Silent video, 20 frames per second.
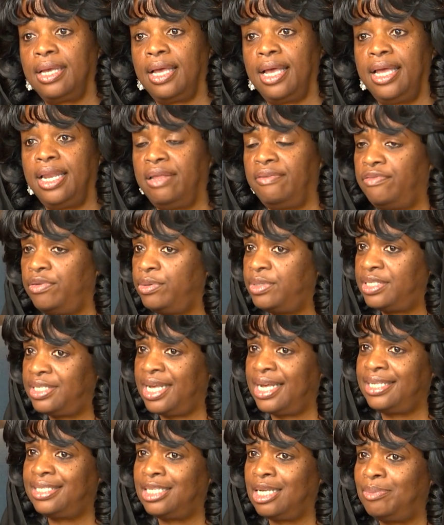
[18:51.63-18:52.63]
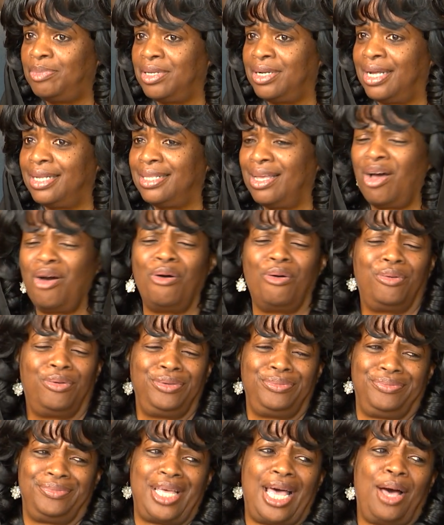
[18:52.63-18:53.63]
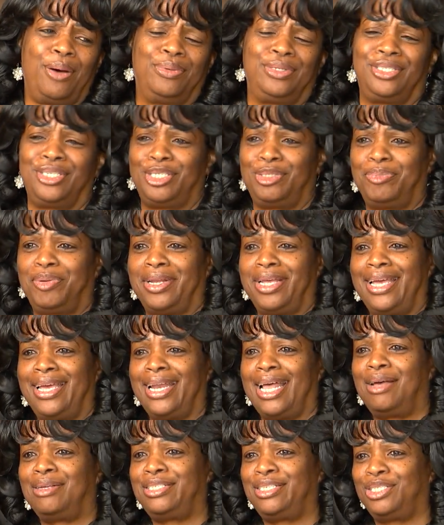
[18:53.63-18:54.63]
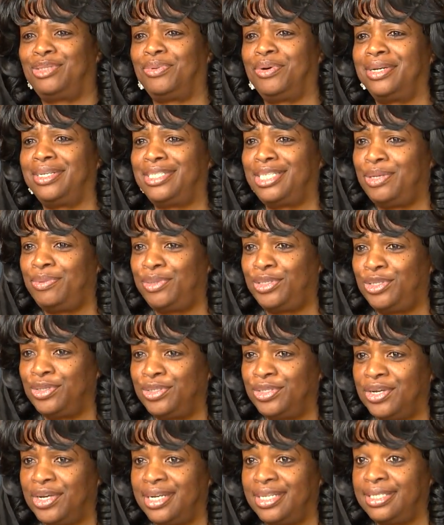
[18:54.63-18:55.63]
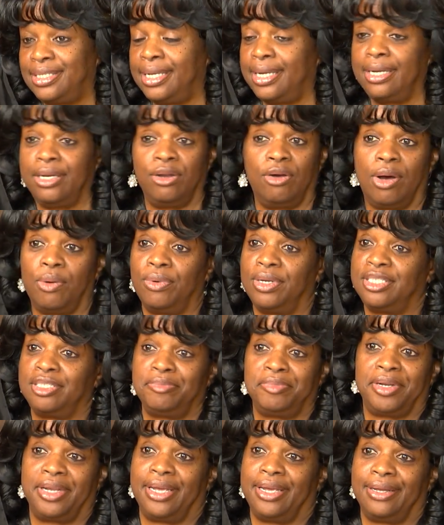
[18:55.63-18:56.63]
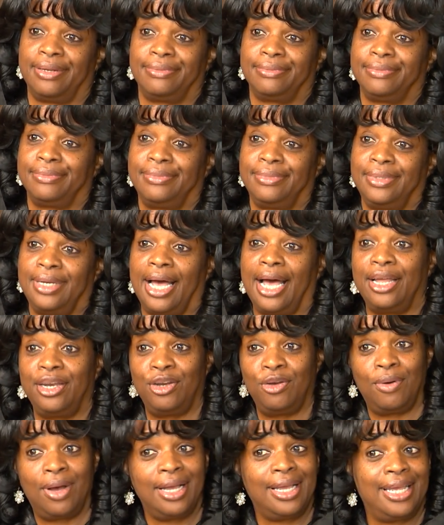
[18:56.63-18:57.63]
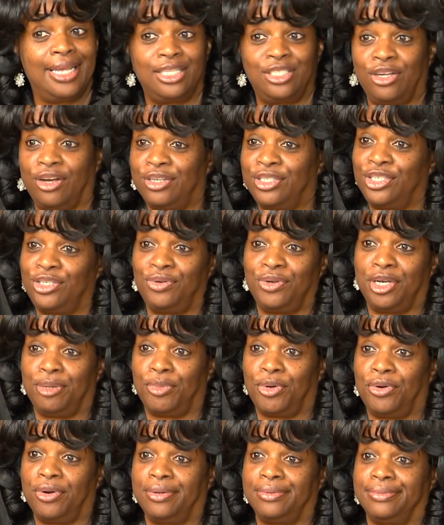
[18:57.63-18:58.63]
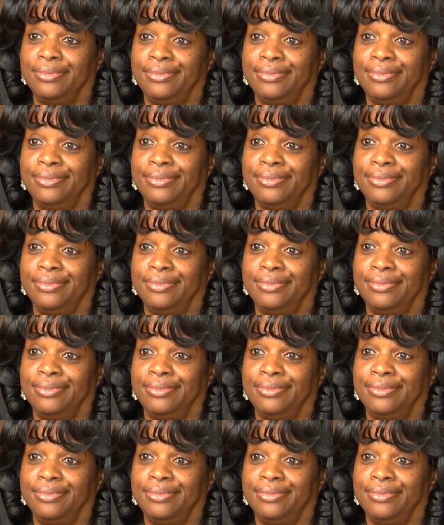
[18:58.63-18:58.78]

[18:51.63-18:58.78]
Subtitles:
And if you said something like that, oh, I was just playing. I was just wanting to see what you was gonna say. No, I wasn't playing. I know I can't talk to you anymore.